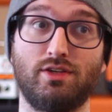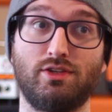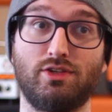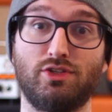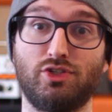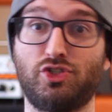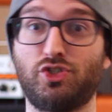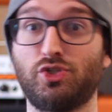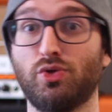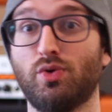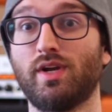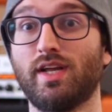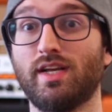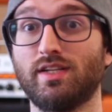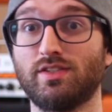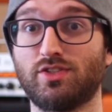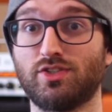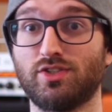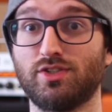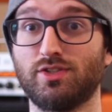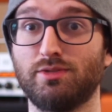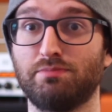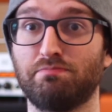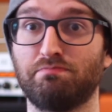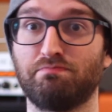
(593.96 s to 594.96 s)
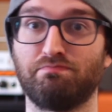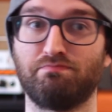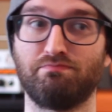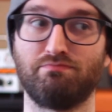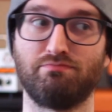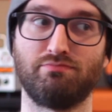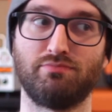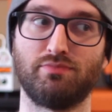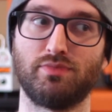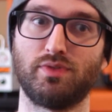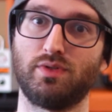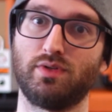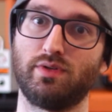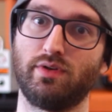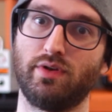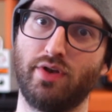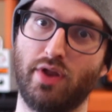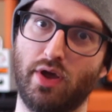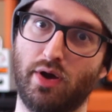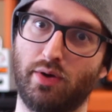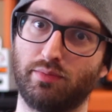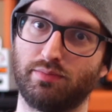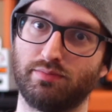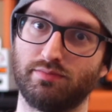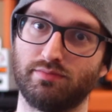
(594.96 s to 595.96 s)
Short answer,
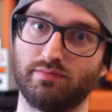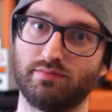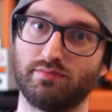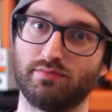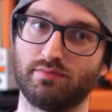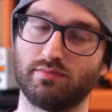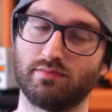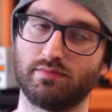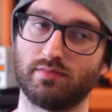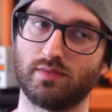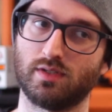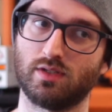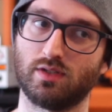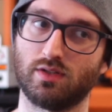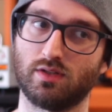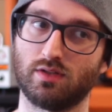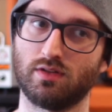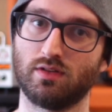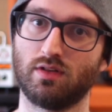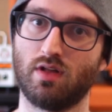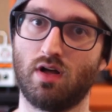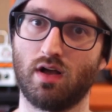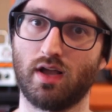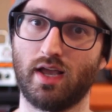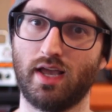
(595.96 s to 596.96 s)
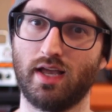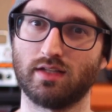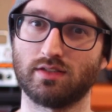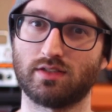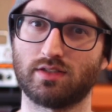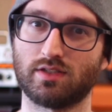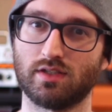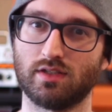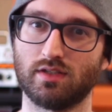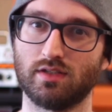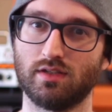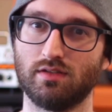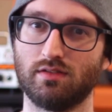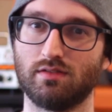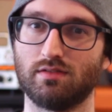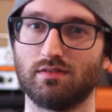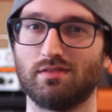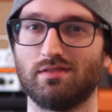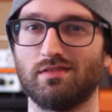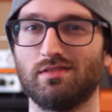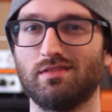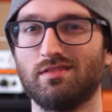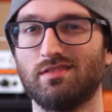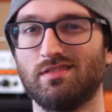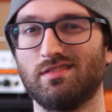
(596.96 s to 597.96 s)
no. Long answer,
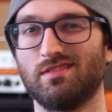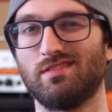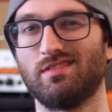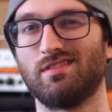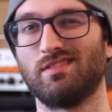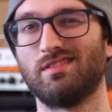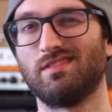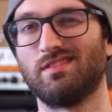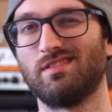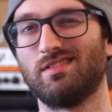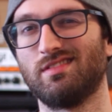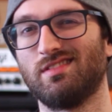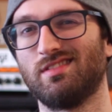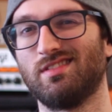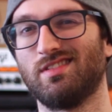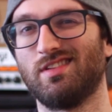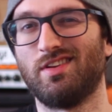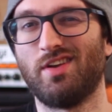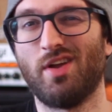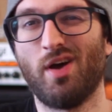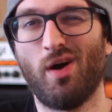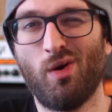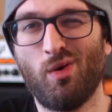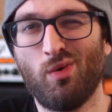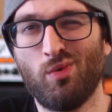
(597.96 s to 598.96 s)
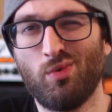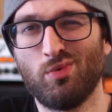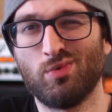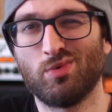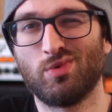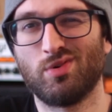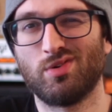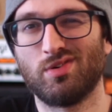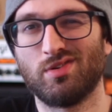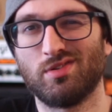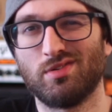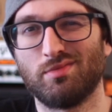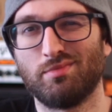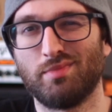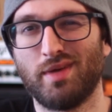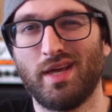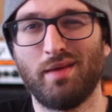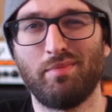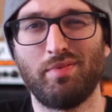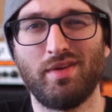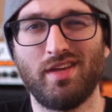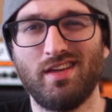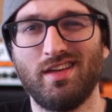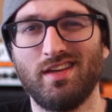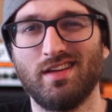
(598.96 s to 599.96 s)
no,
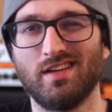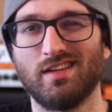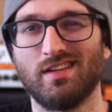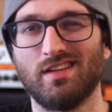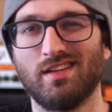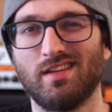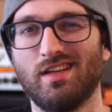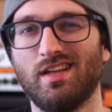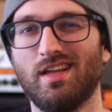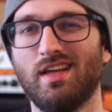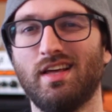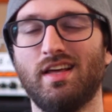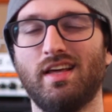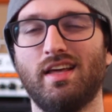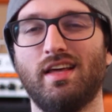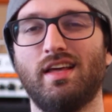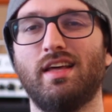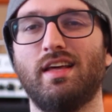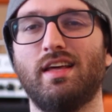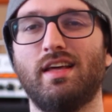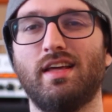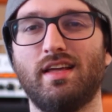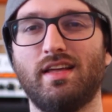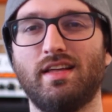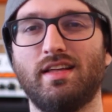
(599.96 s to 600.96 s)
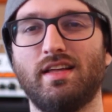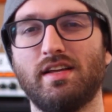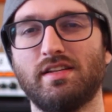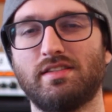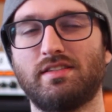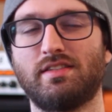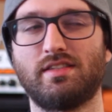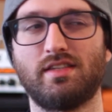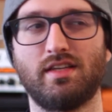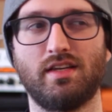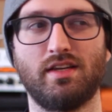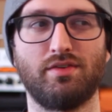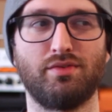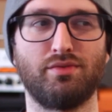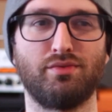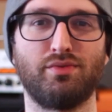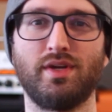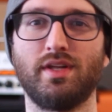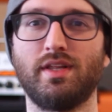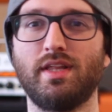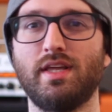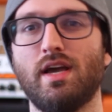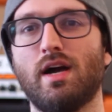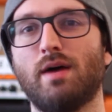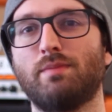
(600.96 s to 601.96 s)
maybe. it's
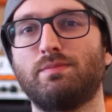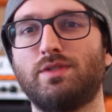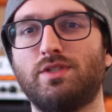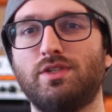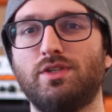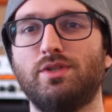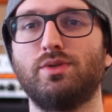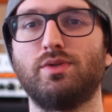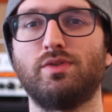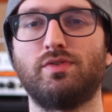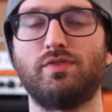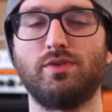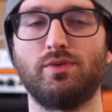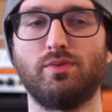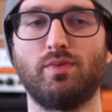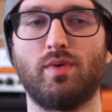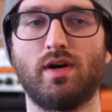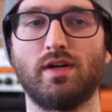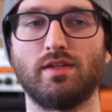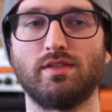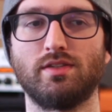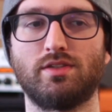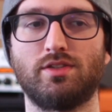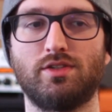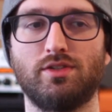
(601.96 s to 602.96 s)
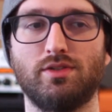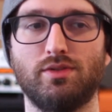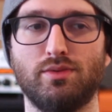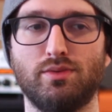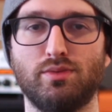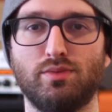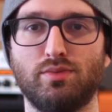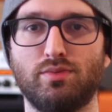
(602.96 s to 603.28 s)
really up to you if you want to